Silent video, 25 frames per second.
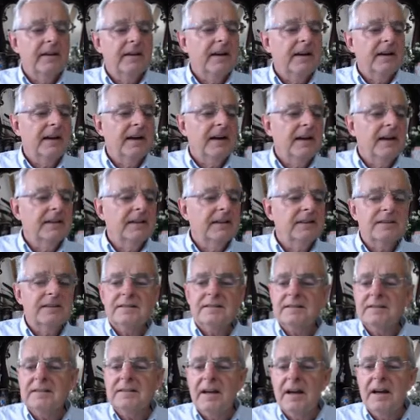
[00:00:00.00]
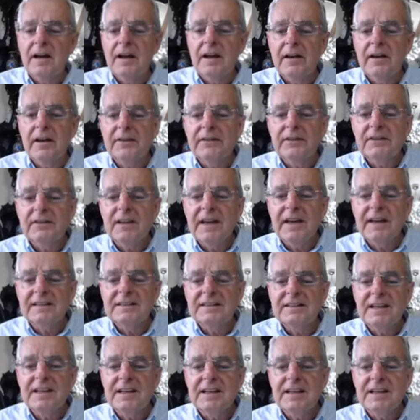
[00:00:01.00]
and that
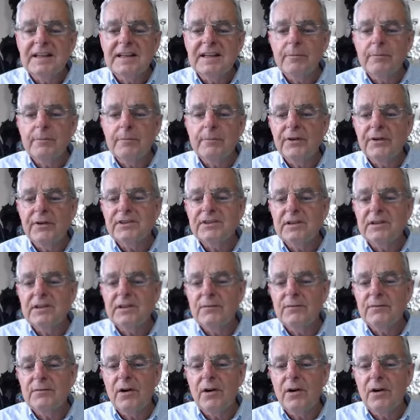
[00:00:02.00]
is at the bottom